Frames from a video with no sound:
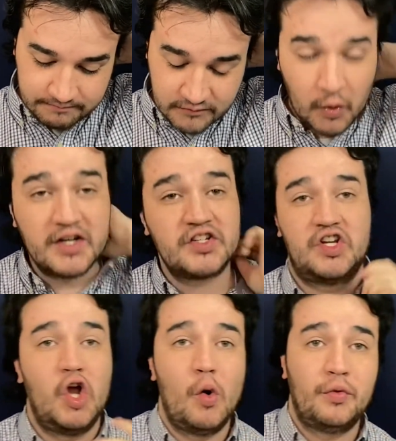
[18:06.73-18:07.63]
Do I just
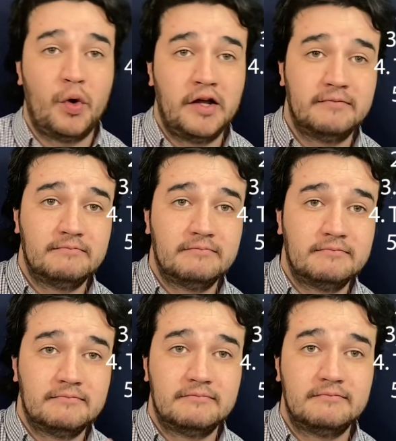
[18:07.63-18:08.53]
go with what
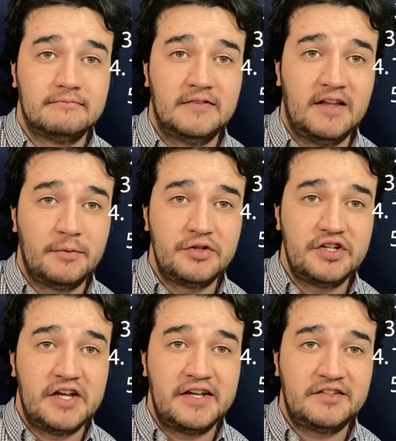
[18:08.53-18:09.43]
the
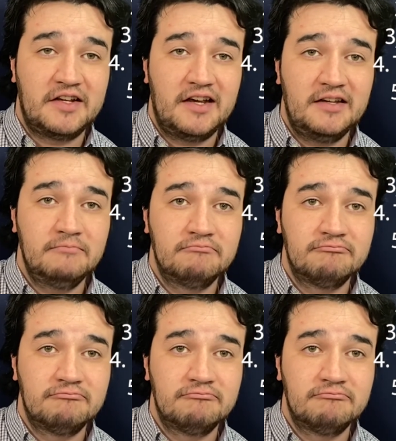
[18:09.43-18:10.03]
WGA say?